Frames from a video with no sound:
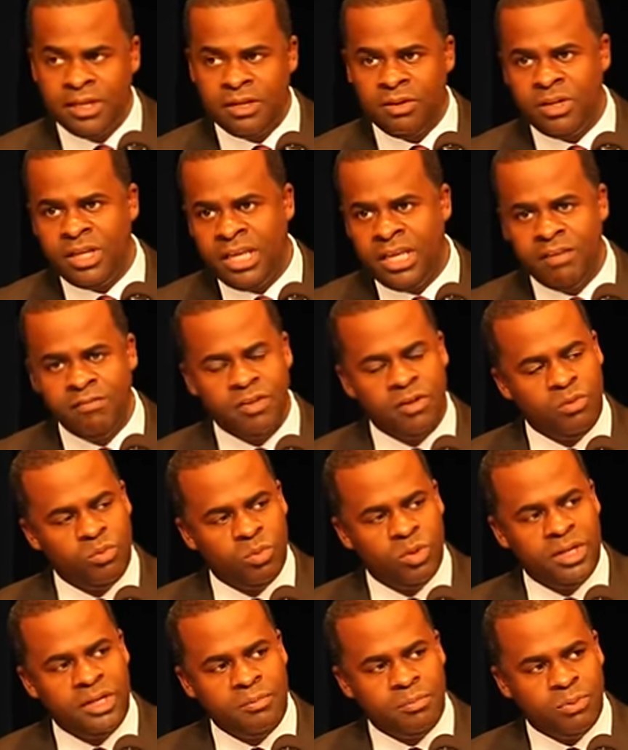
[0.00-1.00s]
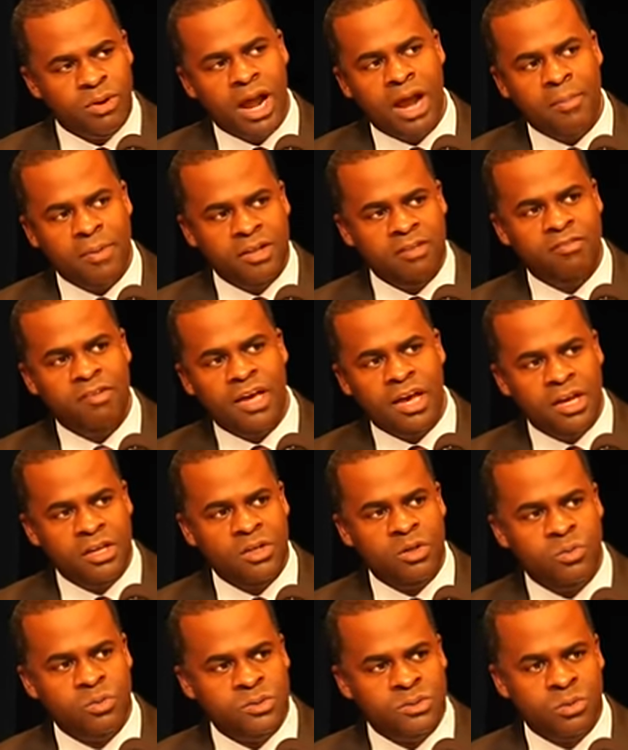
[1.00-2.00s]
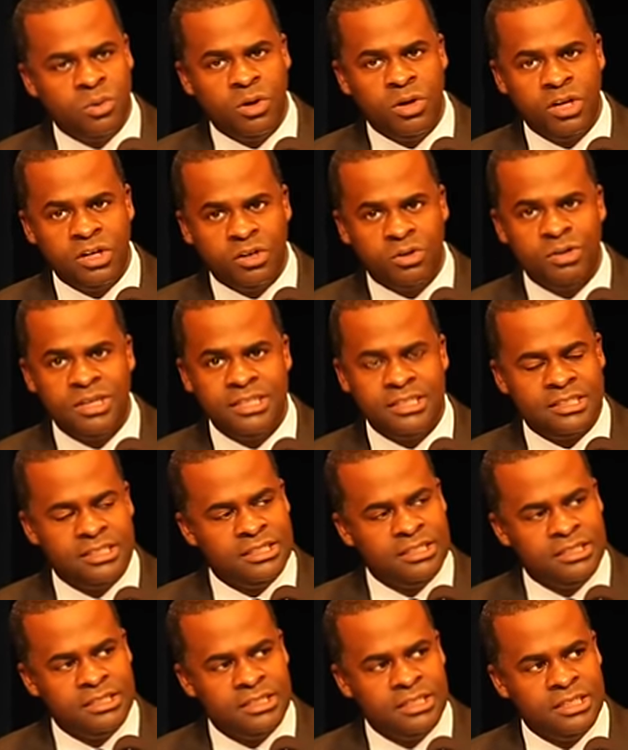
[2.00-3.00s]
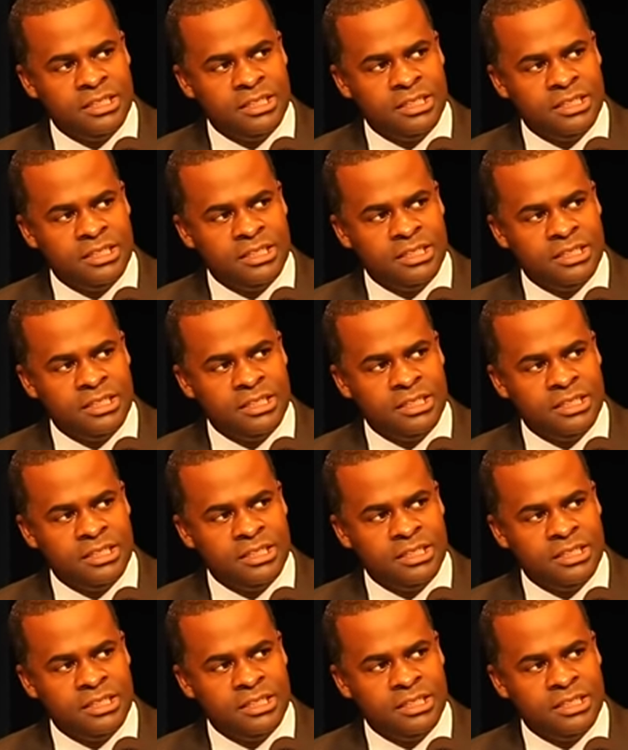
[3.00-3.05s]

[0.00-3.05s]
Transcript: even when property values were increasing,